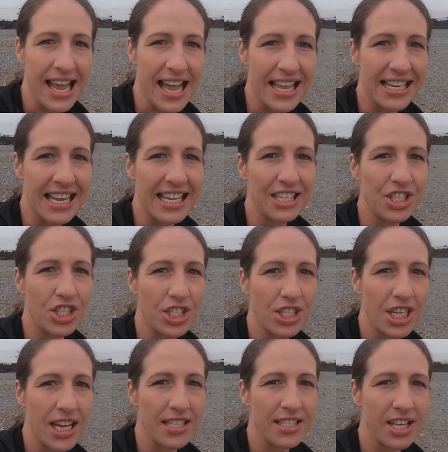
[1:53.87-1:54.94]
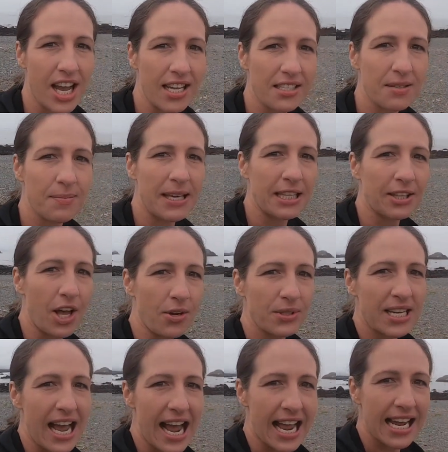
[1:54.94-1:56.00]
and it just got to be low
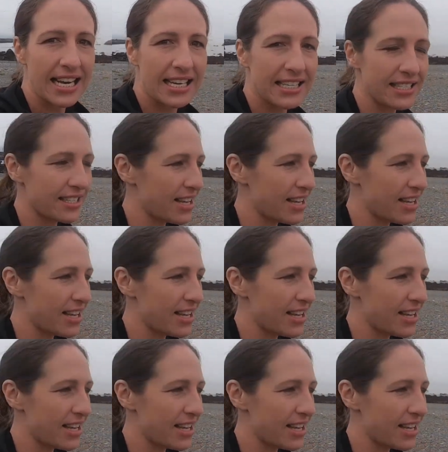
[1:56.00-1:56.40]
tide,